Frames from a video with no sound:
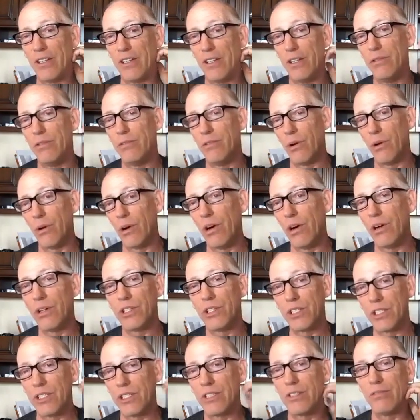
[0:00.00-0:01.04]

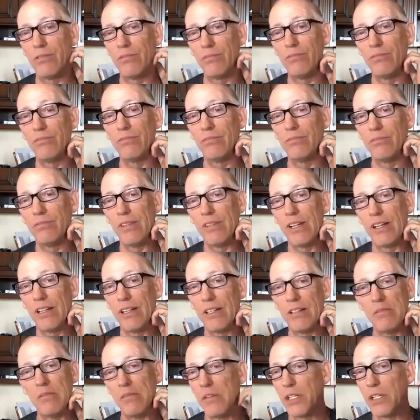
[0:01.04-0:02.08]
Divorce.
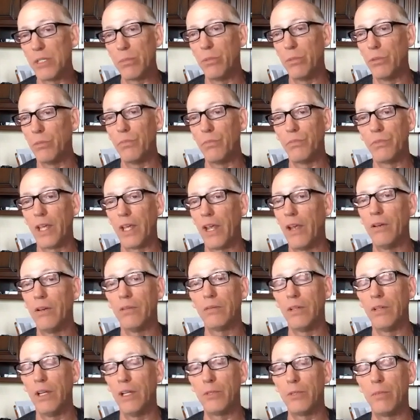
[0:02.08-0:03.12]
It's
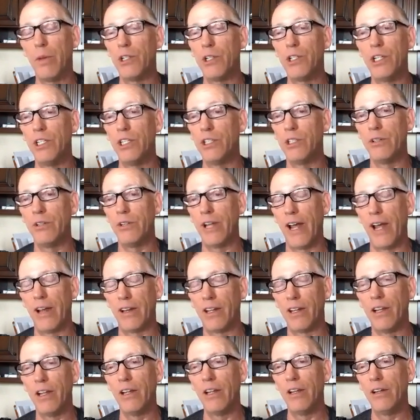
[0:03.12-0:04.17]
it's much easier than
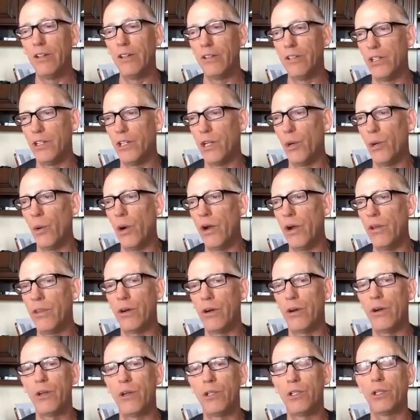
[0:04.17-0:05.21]
that. Do you know where
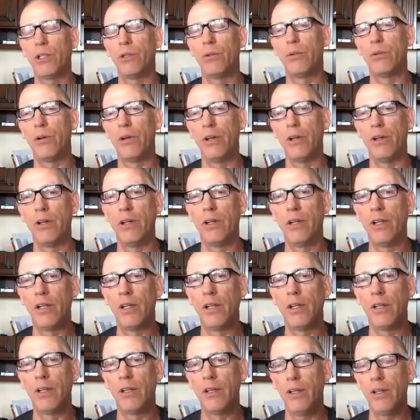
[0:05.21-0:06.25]
there are children
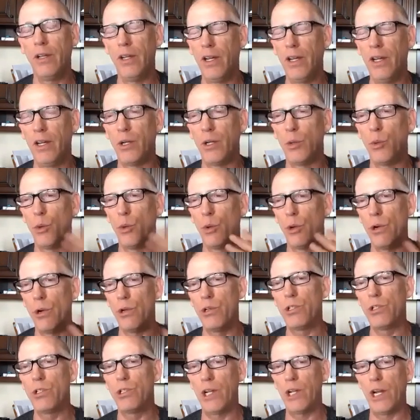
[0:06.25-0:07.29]
in worse
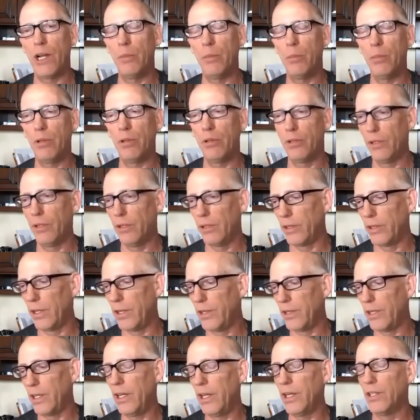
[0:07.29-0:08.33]
shape than
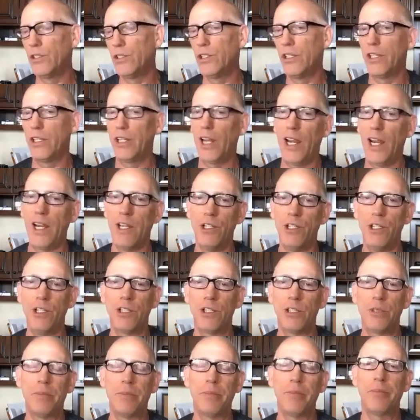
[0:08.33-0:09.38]
the kids in the
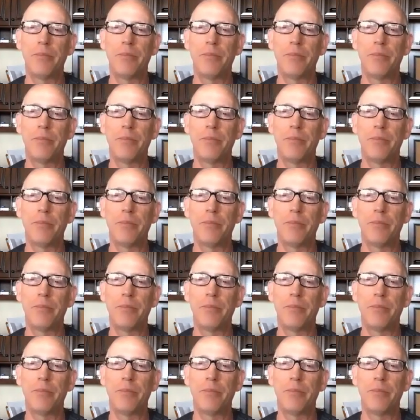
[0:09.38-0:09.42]
cages?